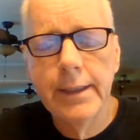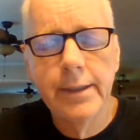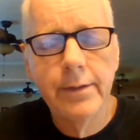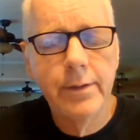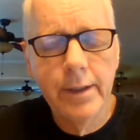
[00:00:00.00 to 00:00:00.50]

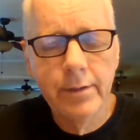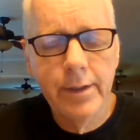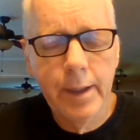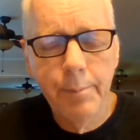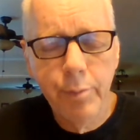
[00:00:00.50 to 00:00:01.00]
It's it's
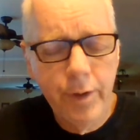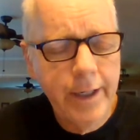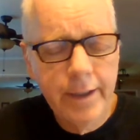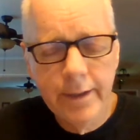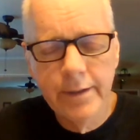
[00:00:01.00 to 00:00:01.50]
like a
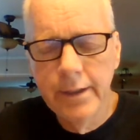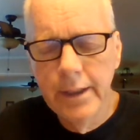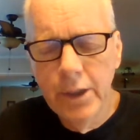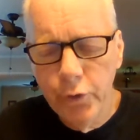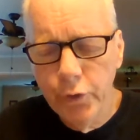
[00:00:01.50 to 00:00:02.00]
prayer
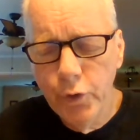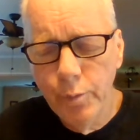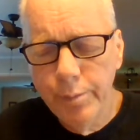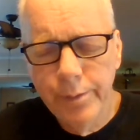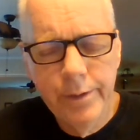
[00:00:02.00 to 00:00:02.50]

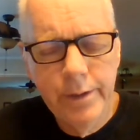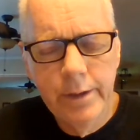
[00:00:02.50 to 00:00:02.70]
group.